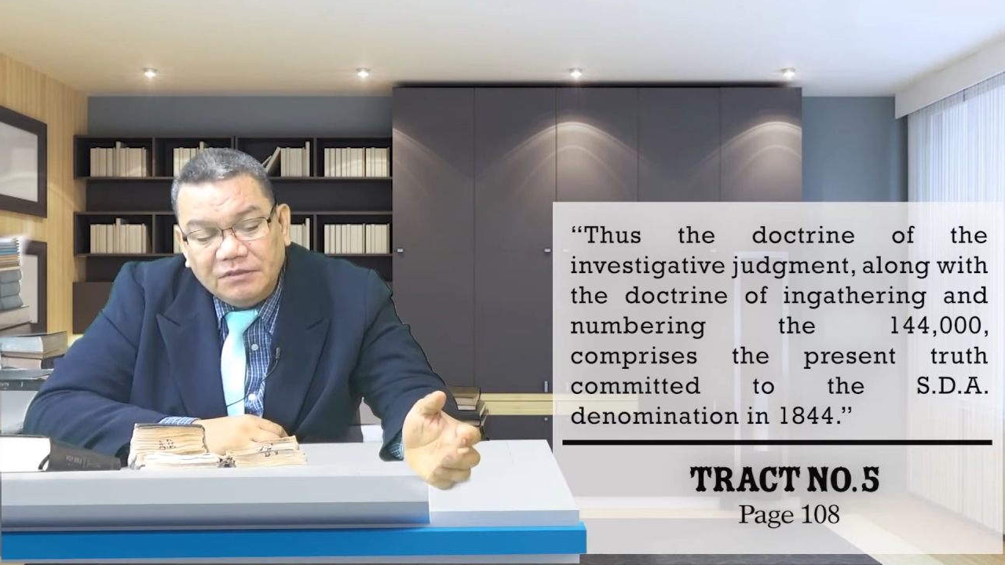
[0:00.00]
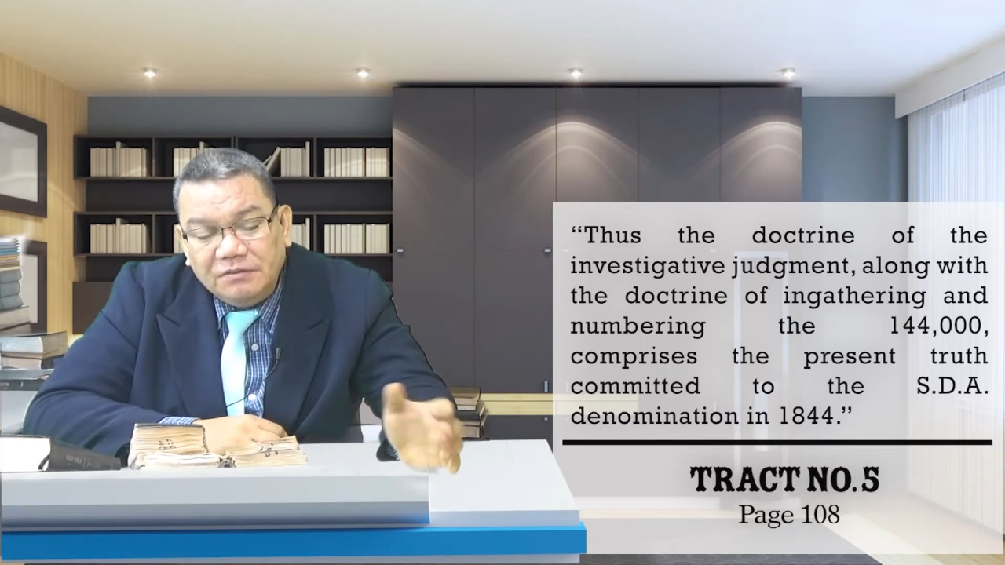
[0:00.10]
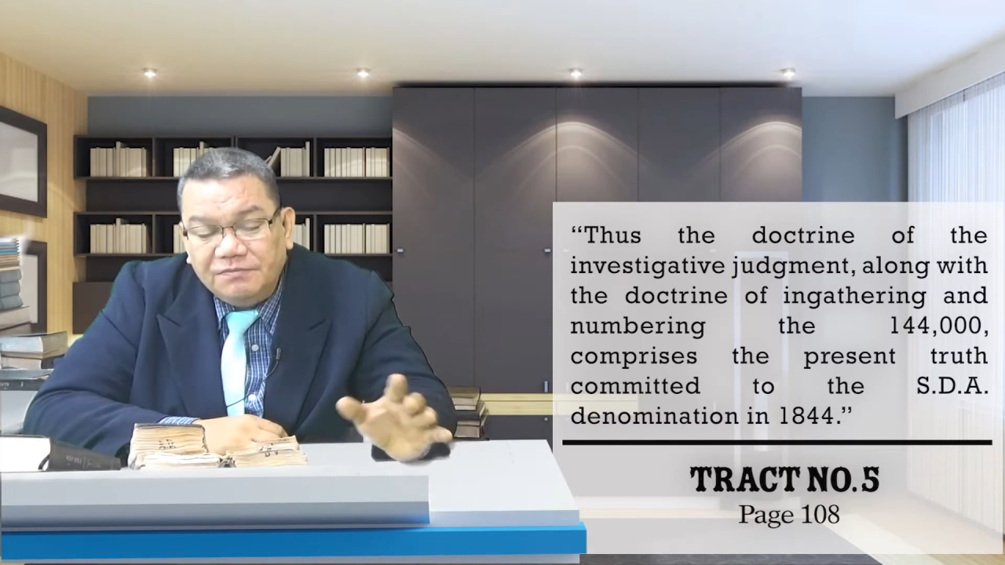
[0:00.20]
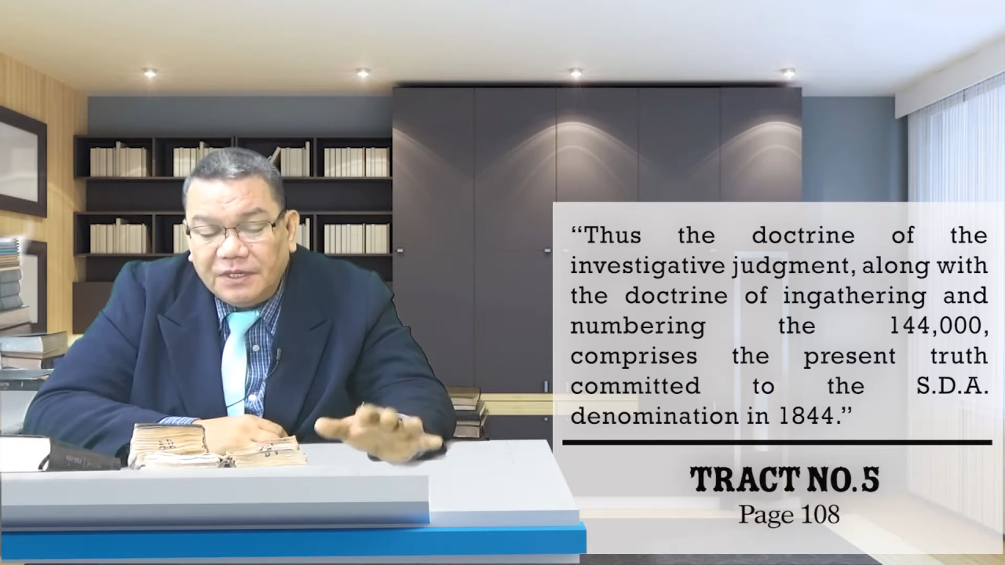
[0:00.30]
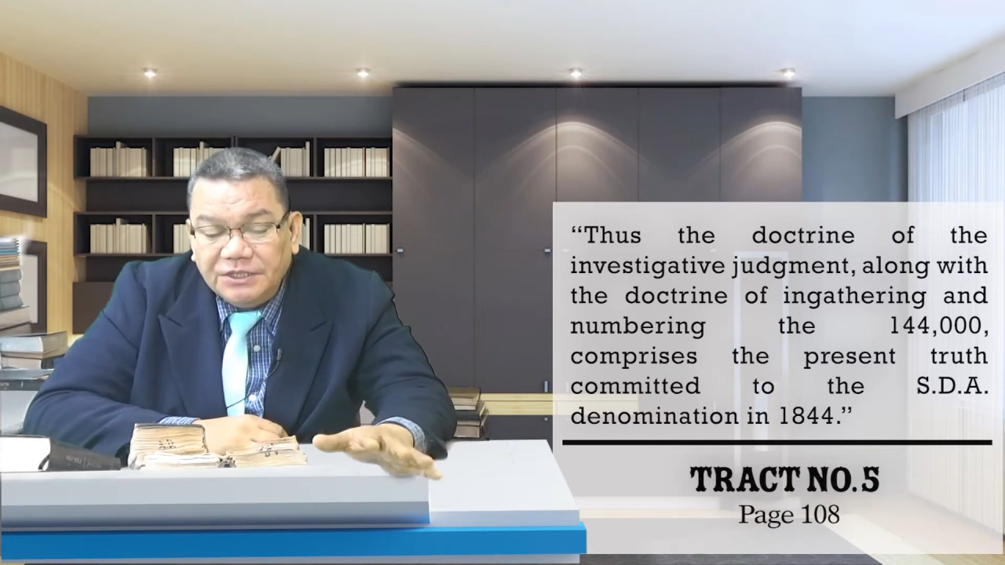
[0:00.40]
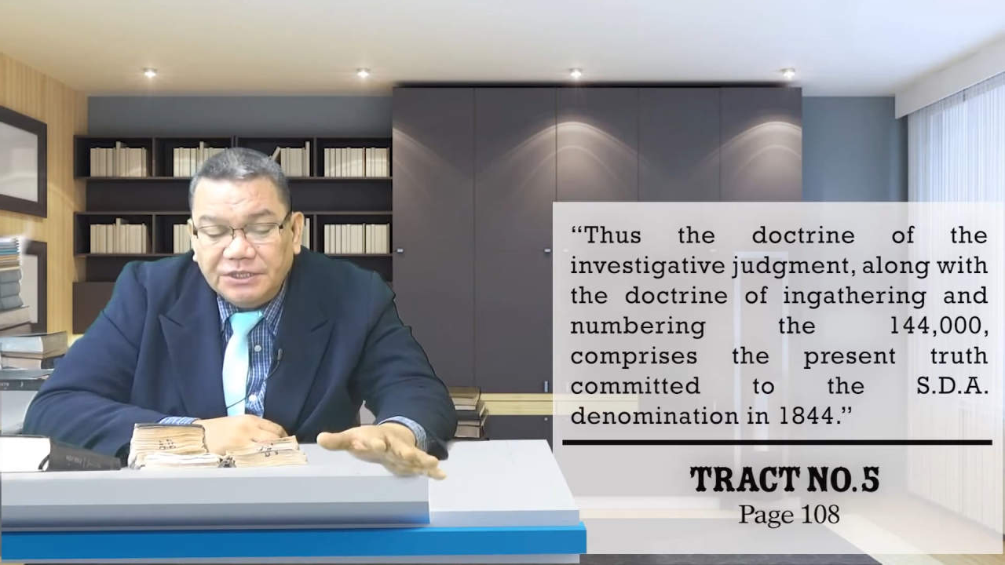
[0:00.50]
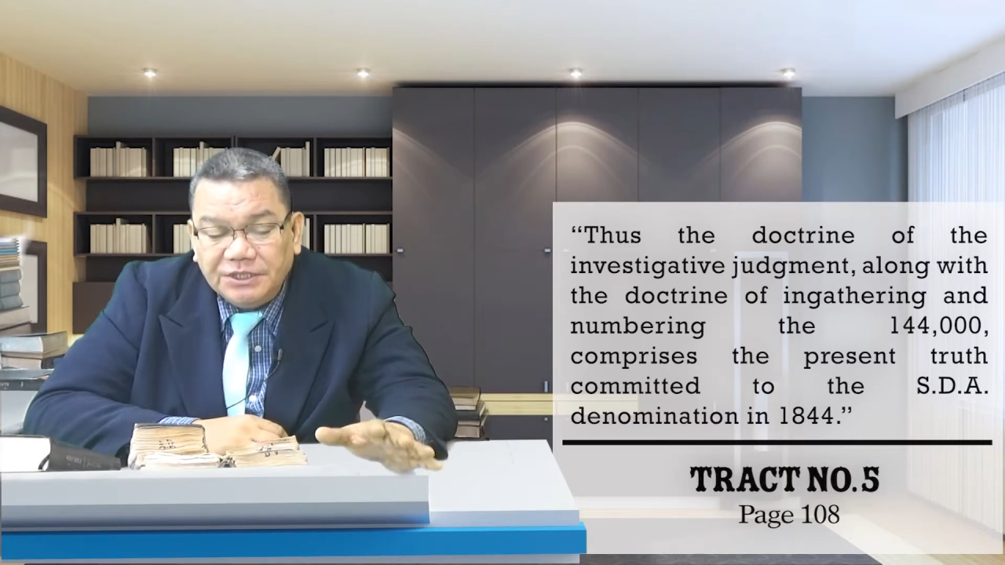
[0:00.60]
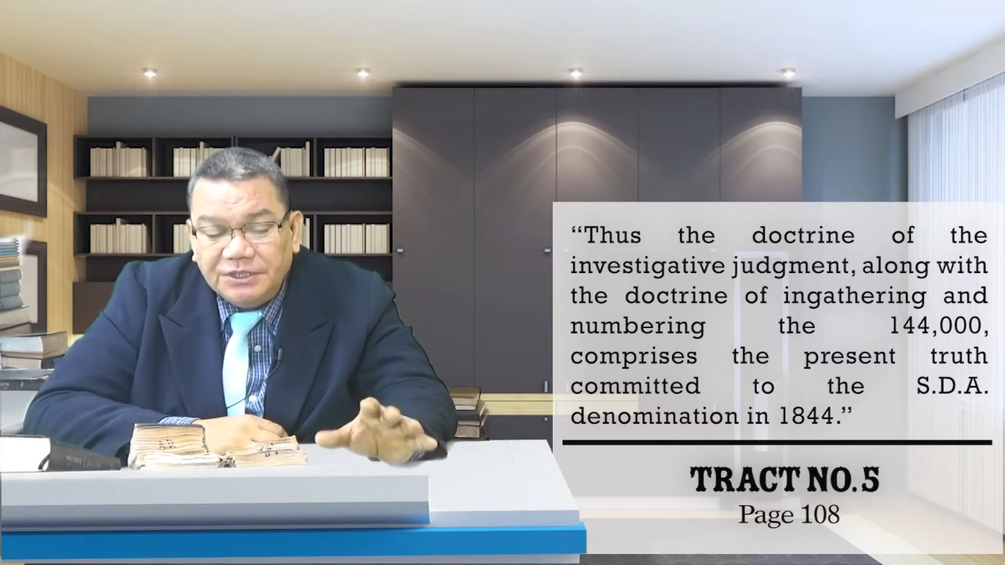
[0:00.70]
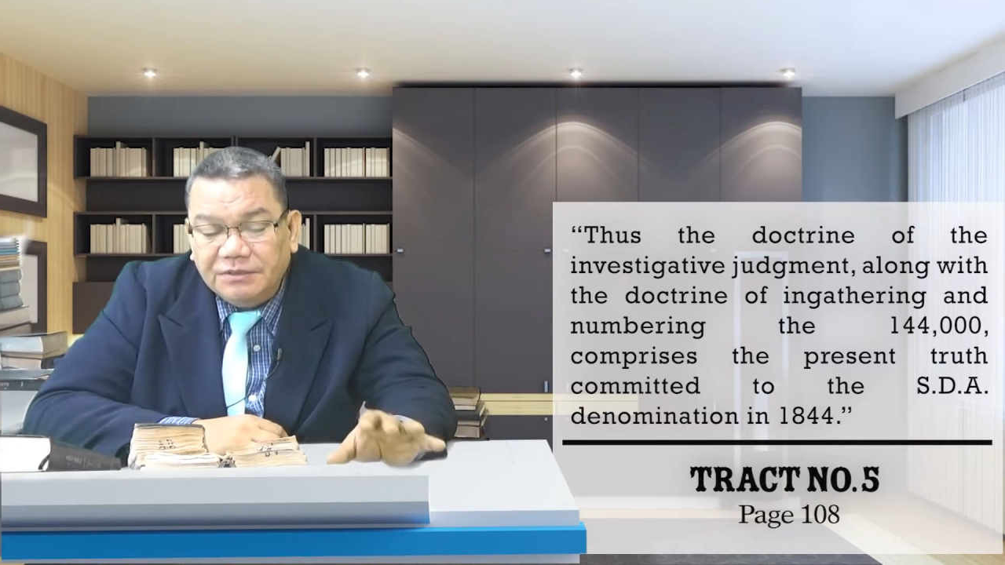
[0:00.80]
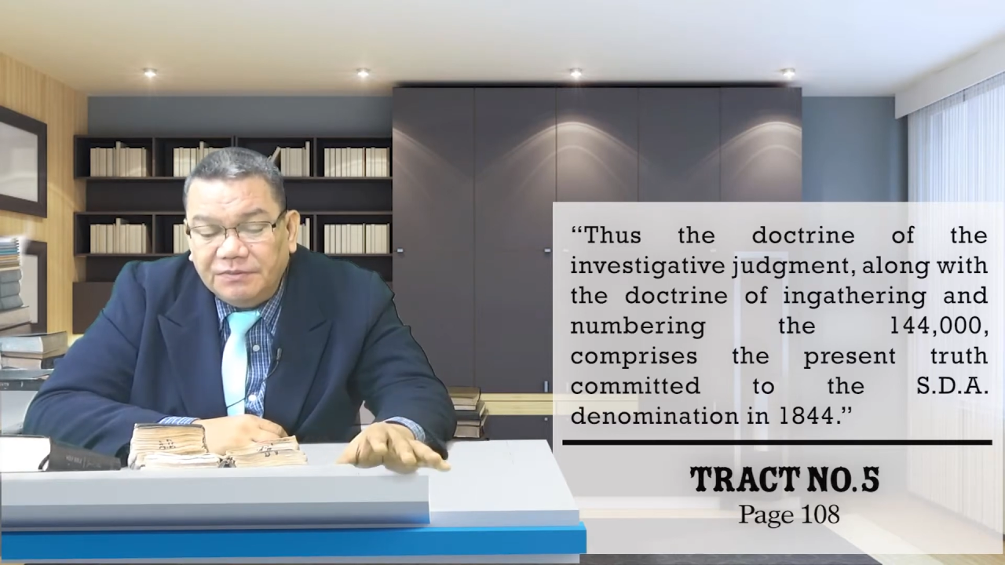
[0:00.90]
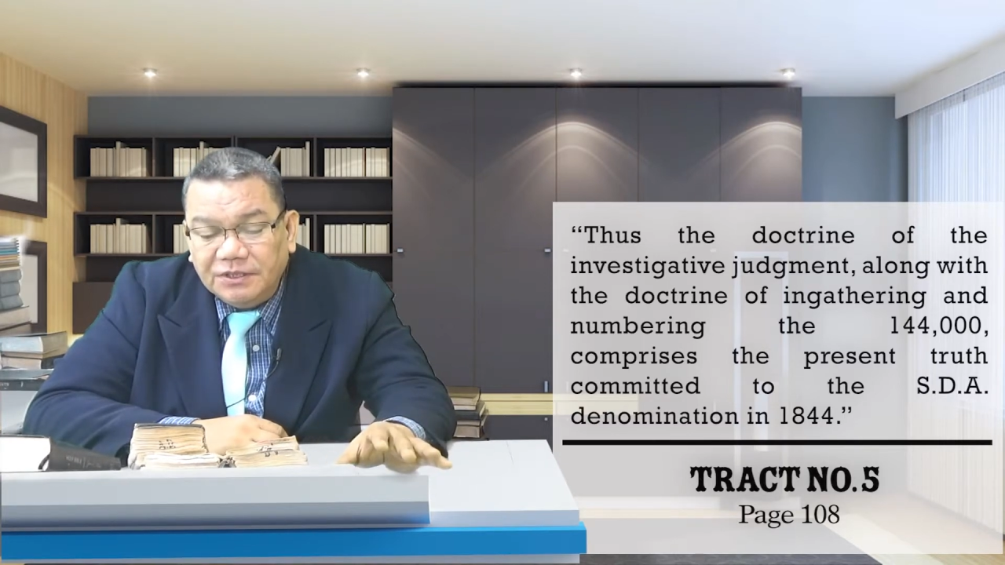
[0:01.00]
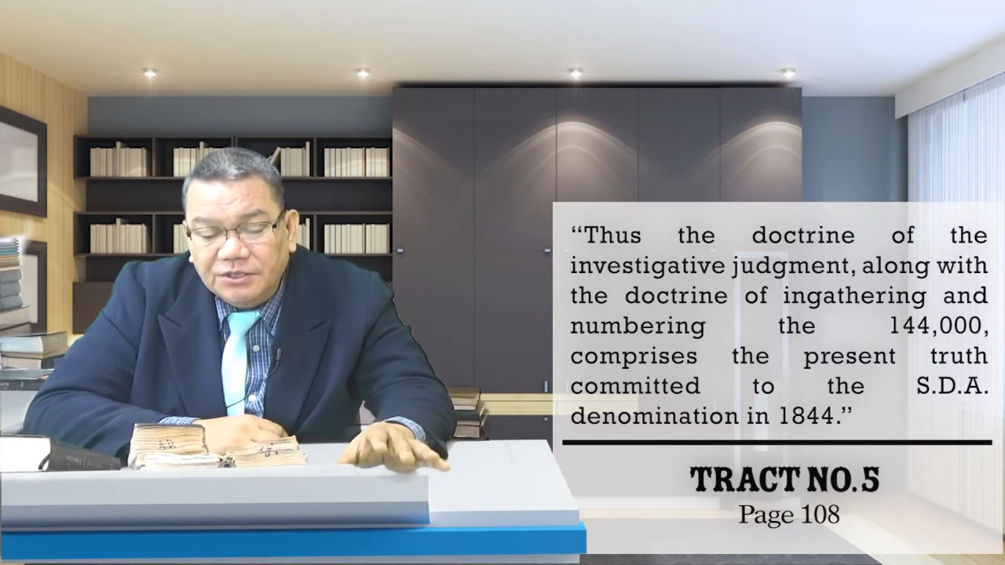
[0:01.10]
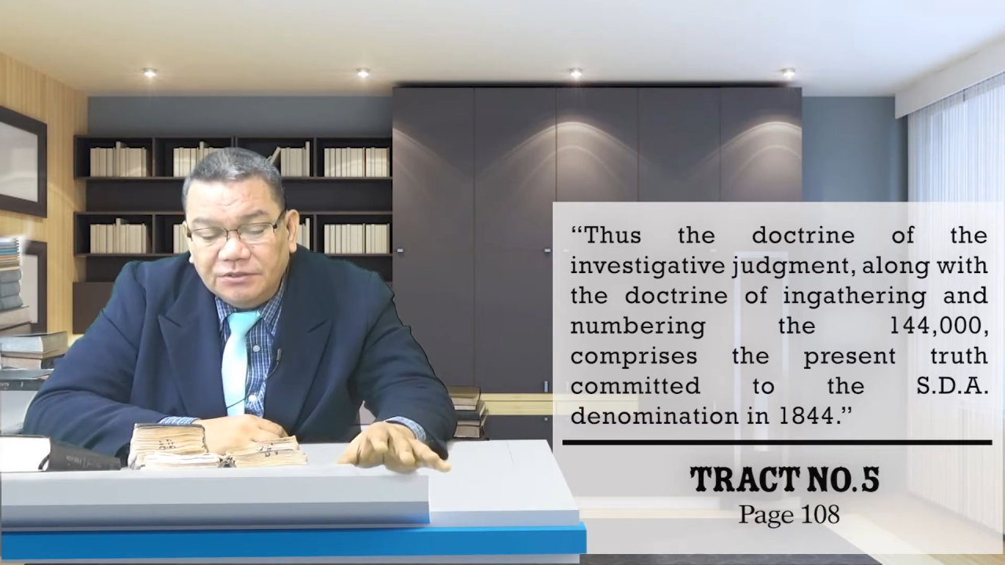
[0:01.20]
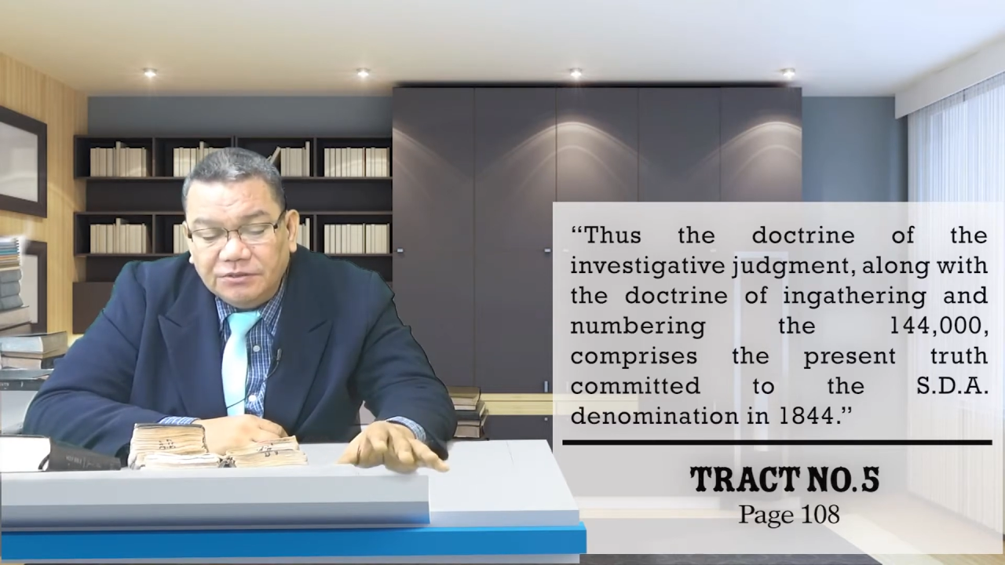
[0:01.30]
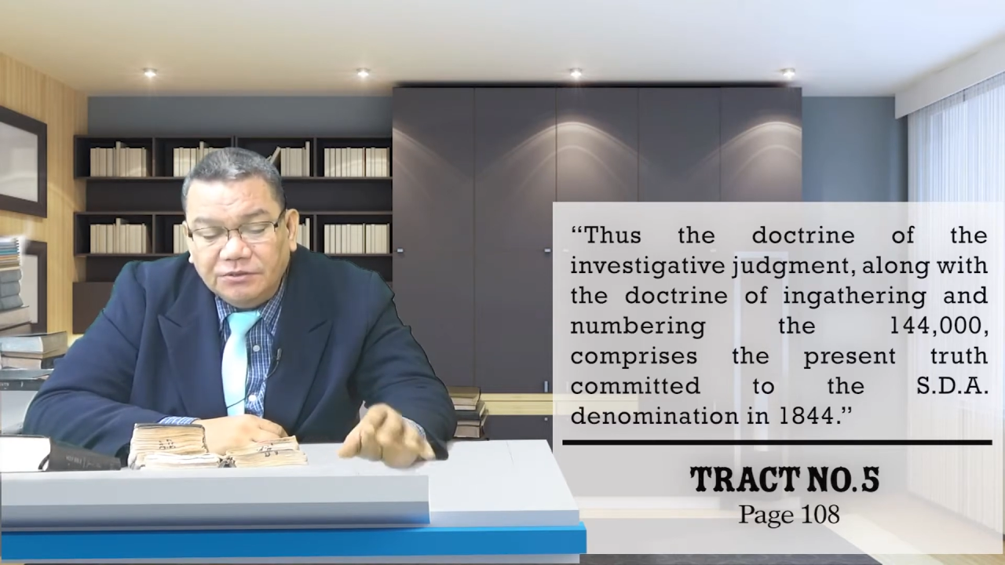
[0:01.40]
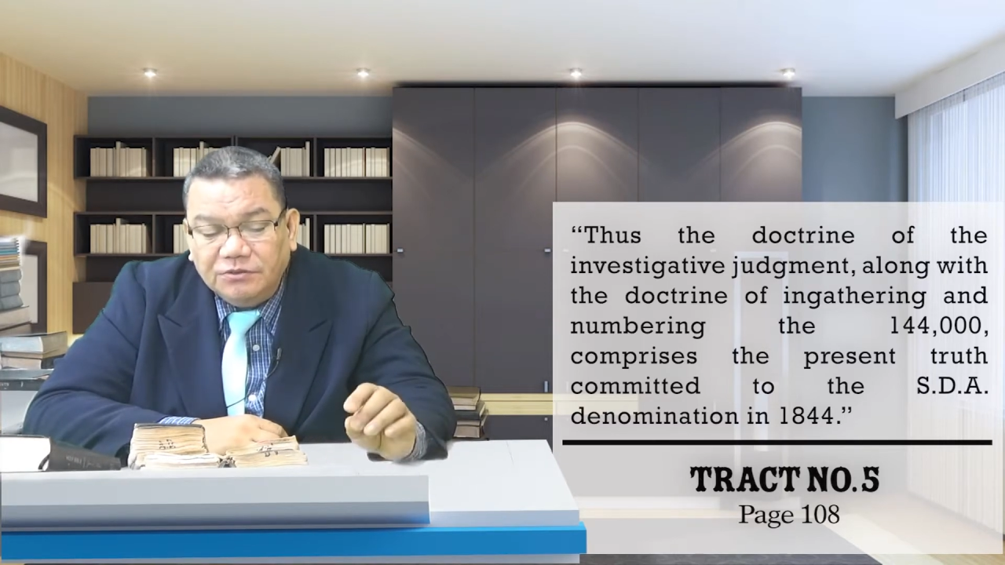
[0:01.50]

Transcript: comprises the present truth